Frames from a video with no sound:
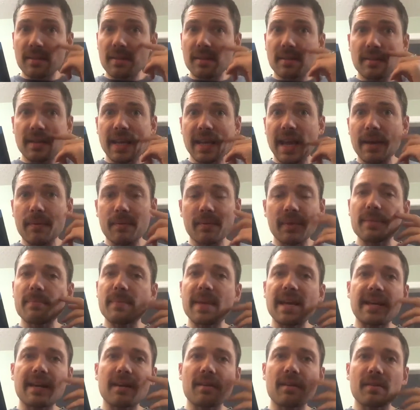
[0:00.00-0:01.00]
you can't really
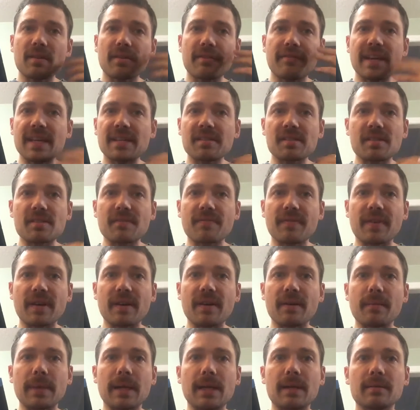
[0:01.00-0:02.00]
make out the faces
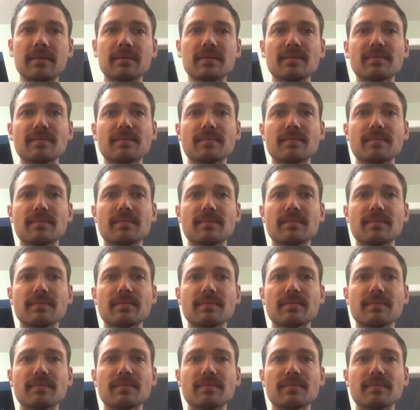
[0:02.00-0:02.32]
very well.